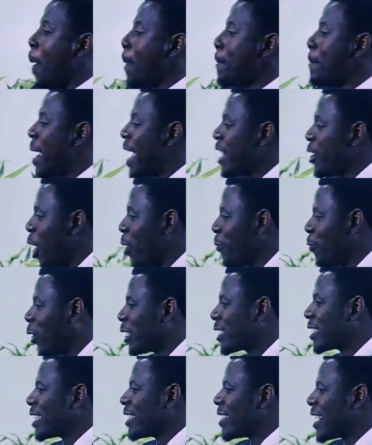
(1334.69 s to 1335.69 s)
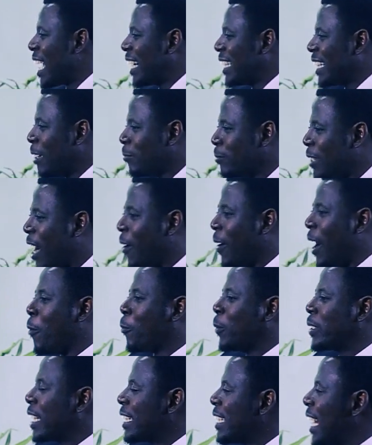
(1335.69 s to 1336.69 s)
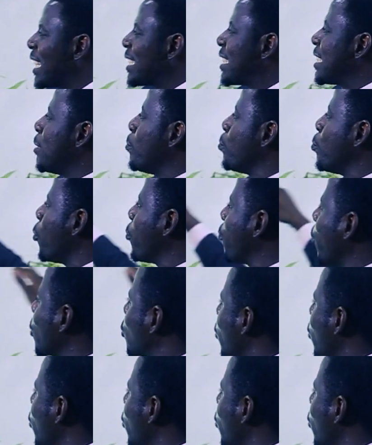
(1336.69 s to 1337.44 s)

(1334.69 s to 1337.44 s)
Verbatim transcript: Many of us write them down and we say that's the book for